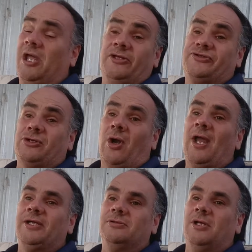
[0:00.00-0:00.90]
it's
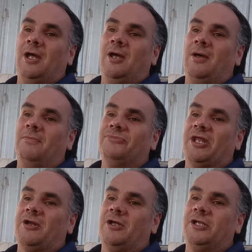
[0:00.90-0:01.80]
great um,
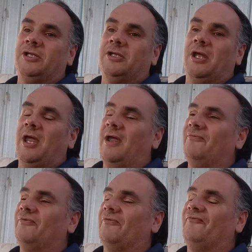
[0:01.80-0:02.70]
that I have